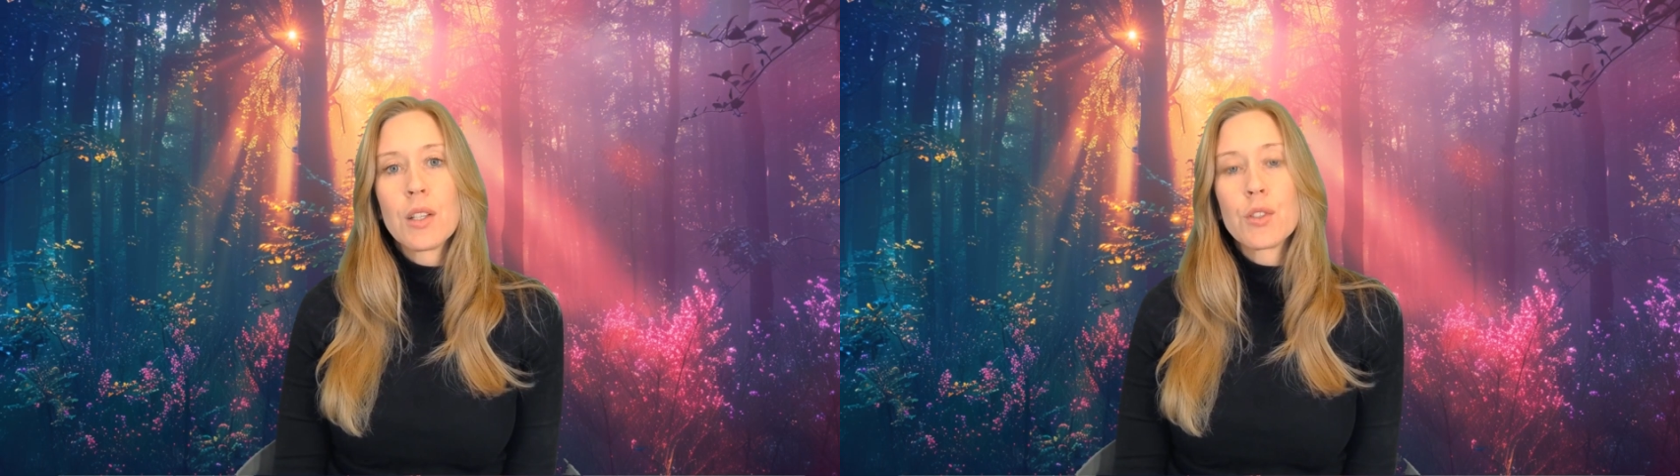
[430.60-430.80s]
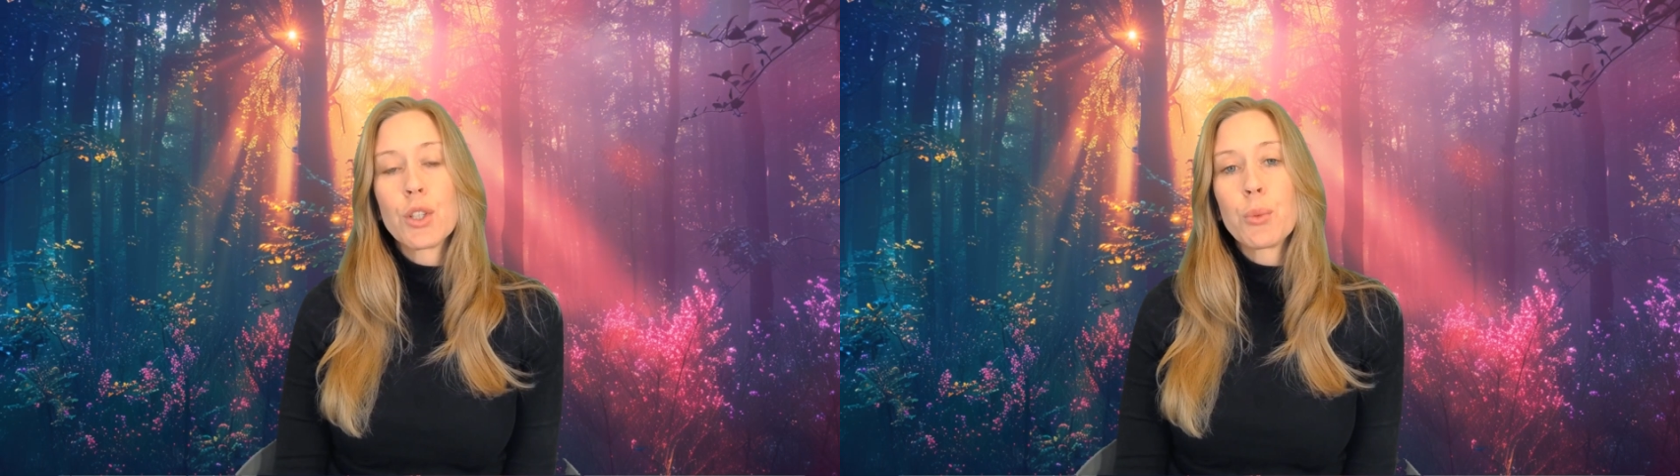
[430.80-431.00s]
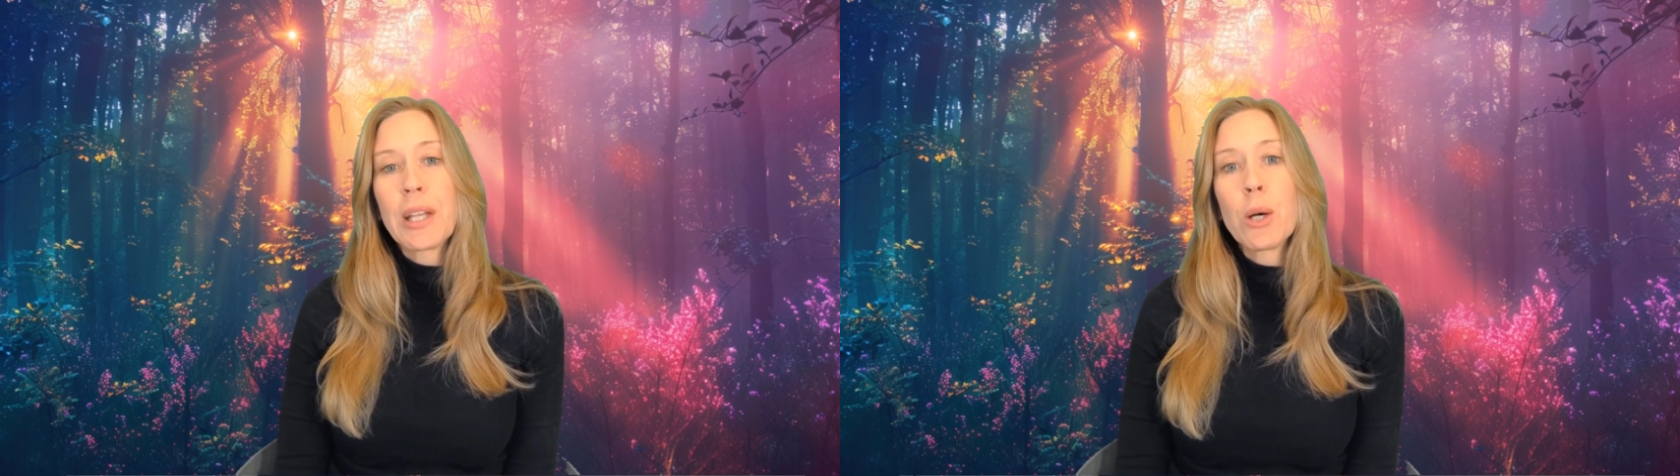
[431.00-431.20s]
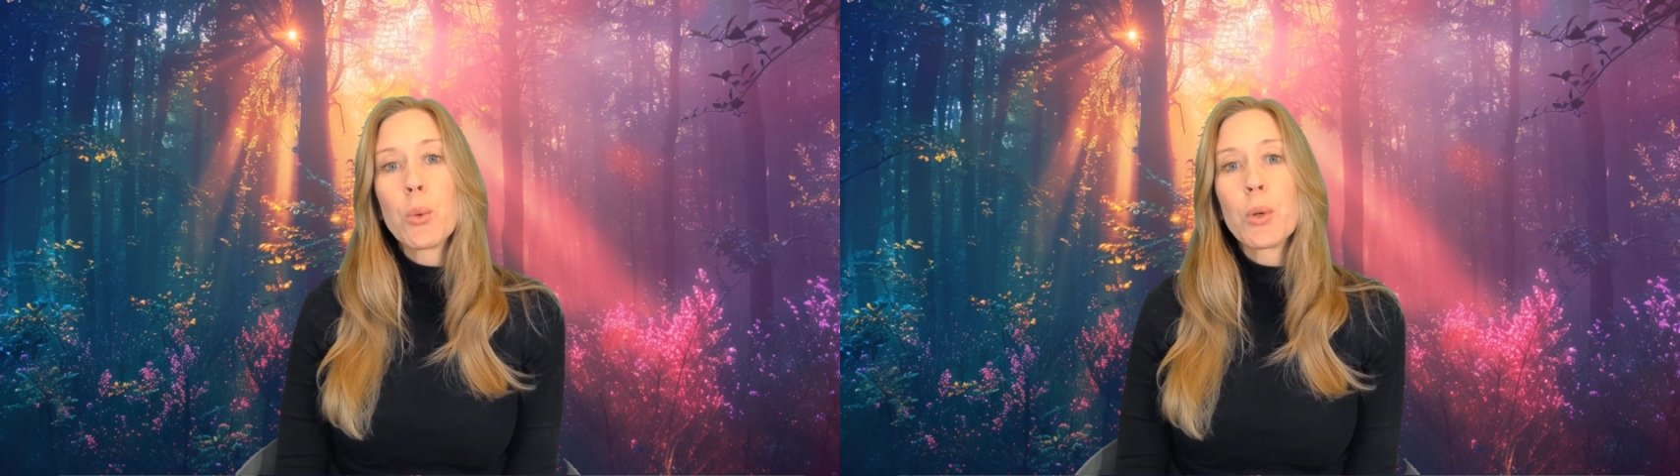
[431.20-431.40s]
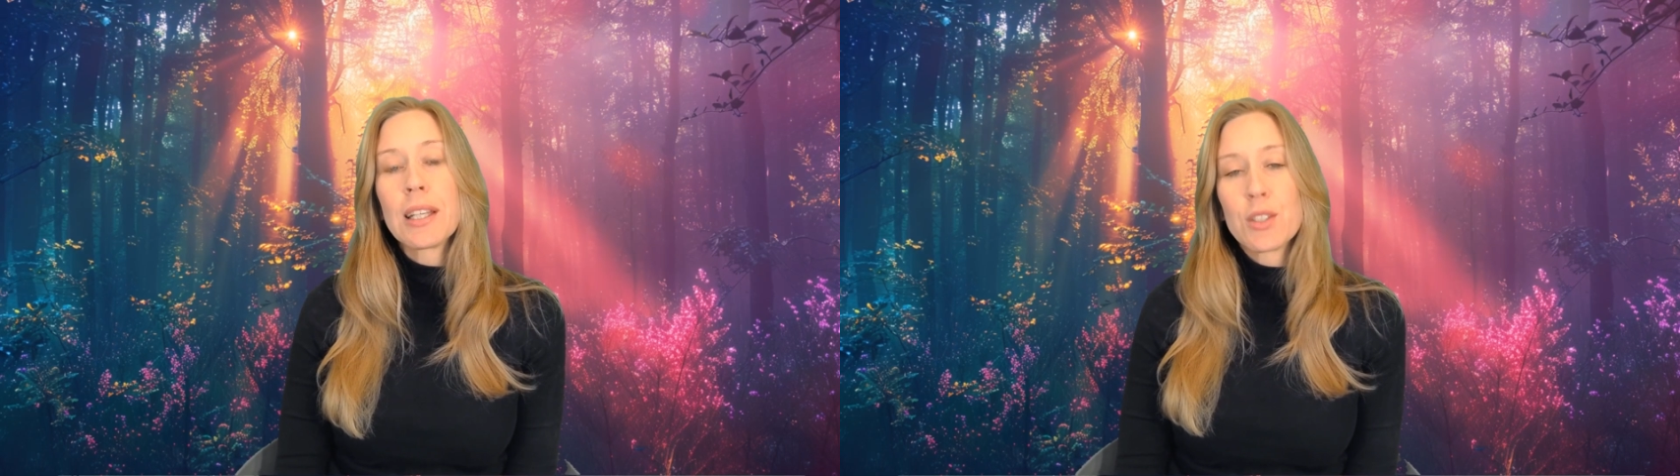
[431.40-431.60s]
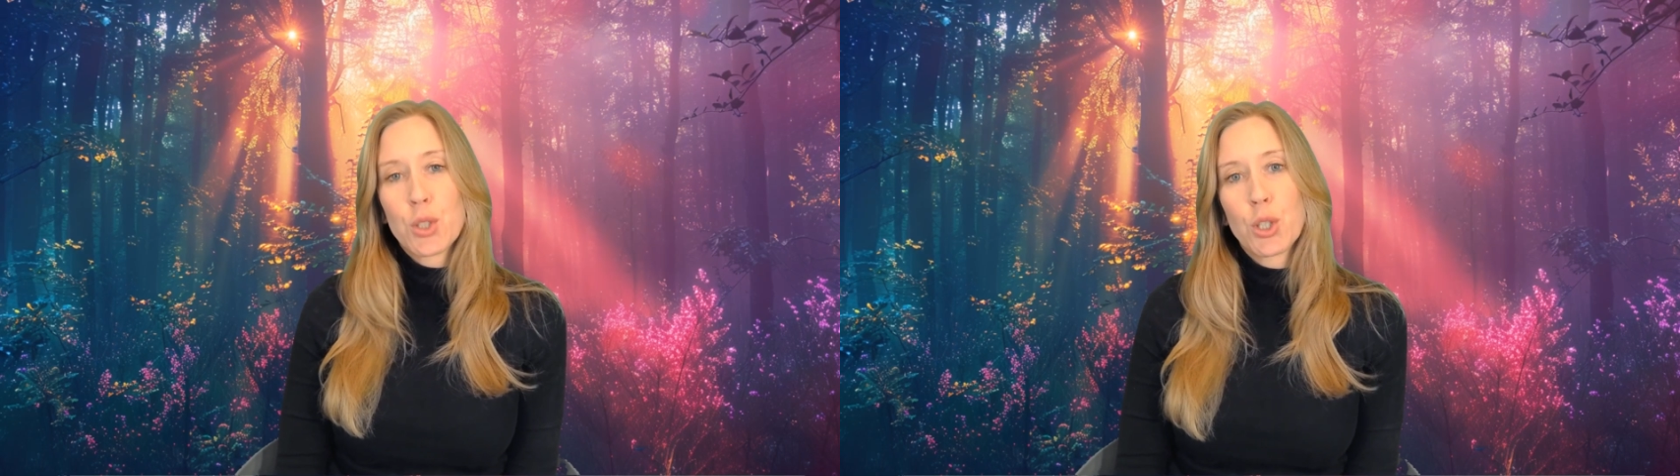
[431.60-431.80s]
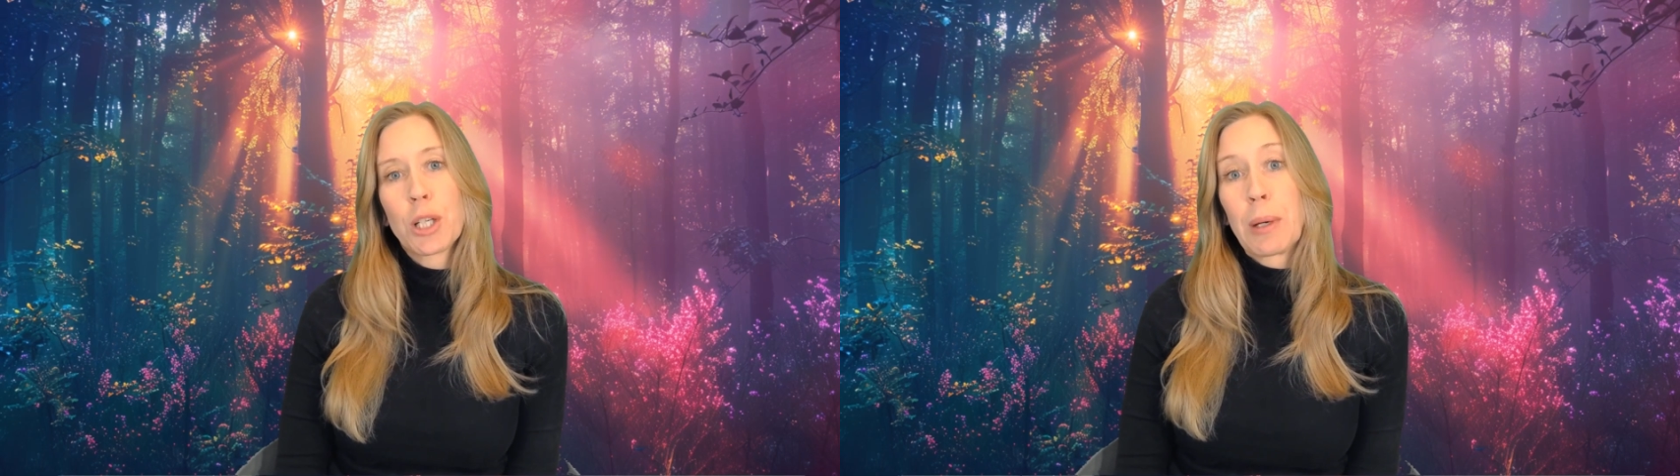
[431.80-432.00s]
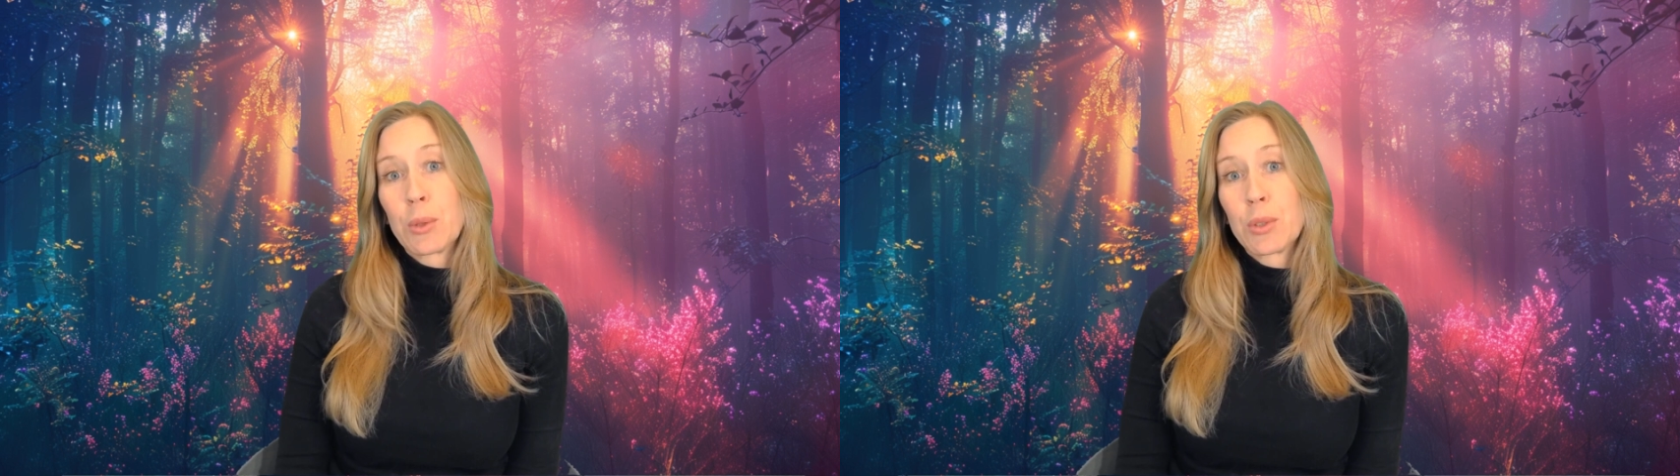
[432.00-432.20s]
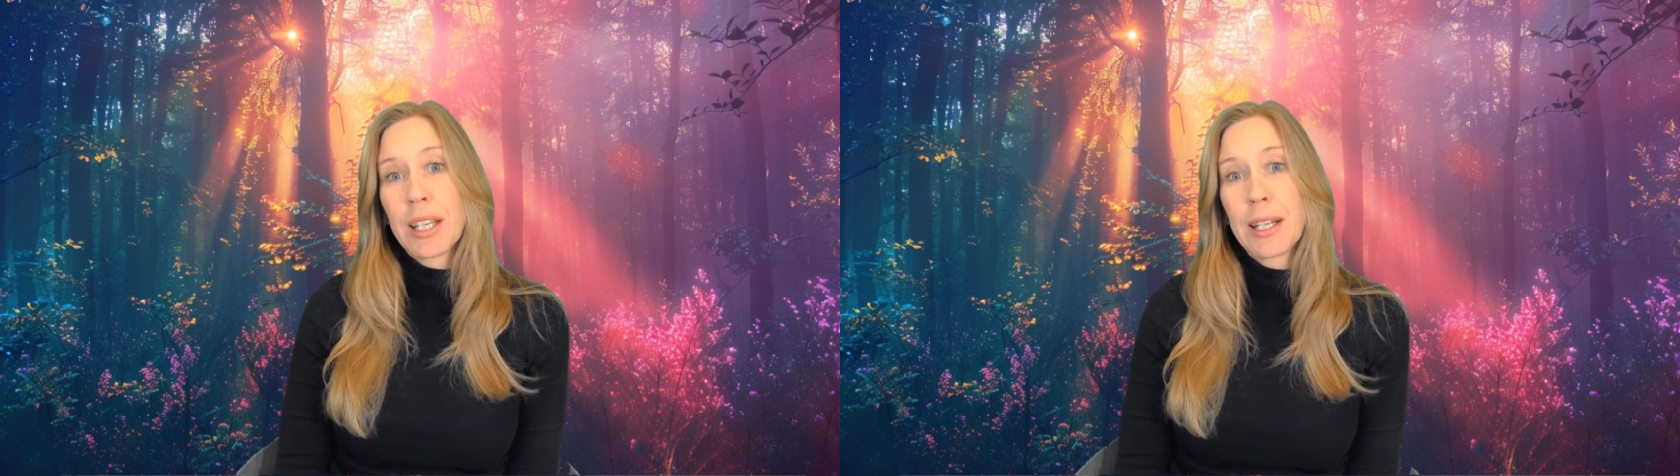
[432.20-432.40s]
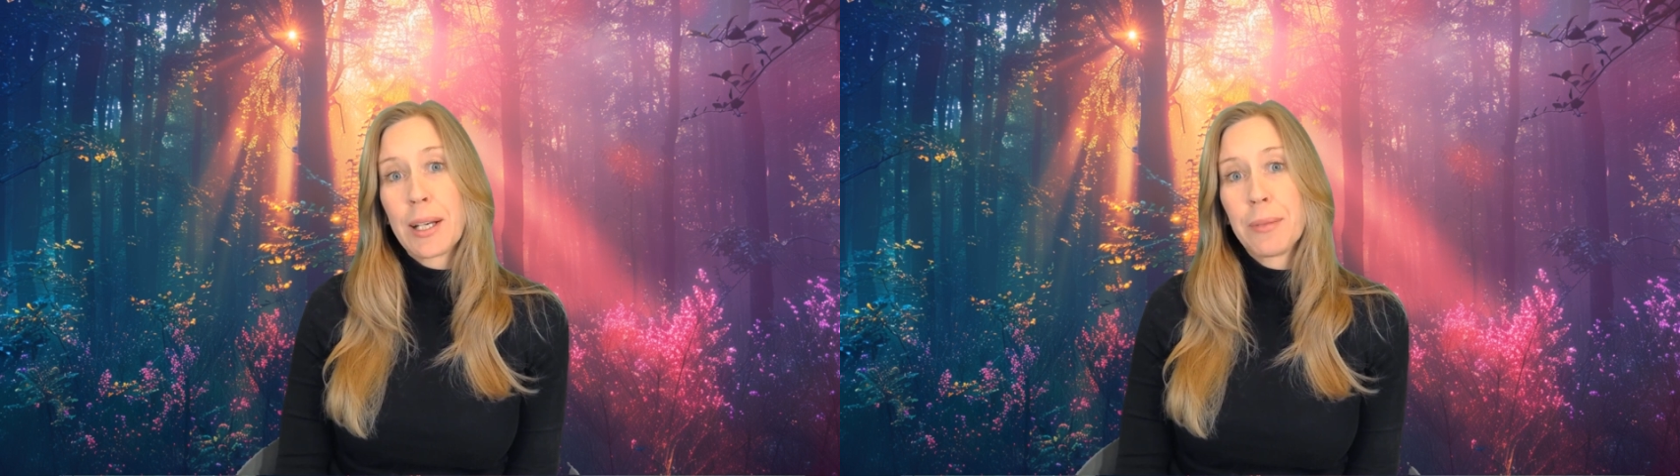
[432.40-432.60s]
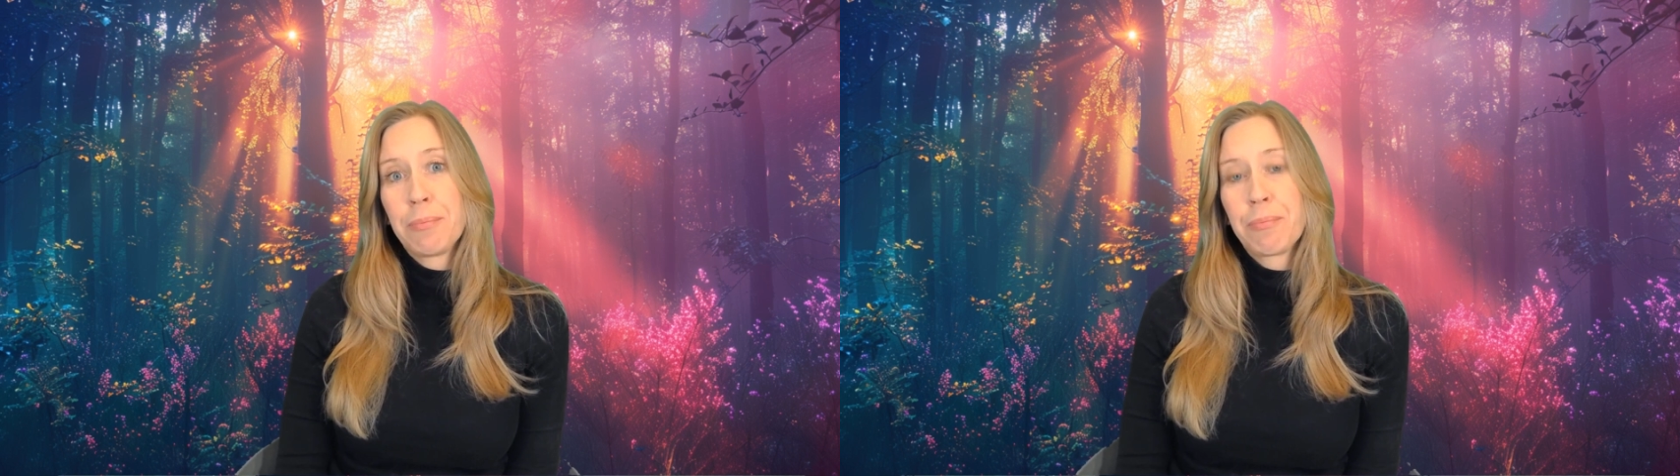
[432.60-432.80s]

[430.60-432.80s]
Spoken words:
So now let's talk about data.